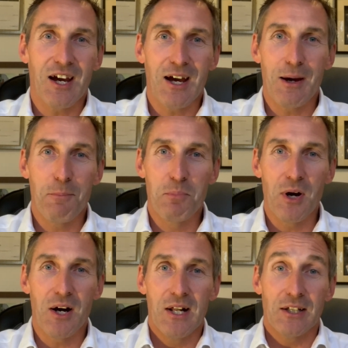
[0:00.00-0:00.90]

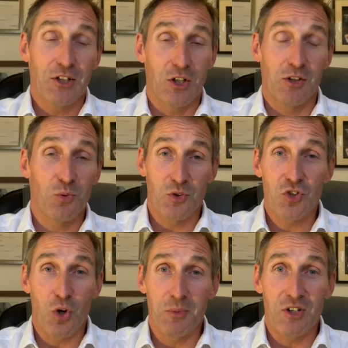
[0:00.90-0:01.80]
but you know, there
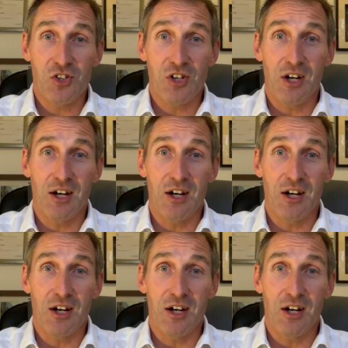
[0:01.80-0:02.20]
so much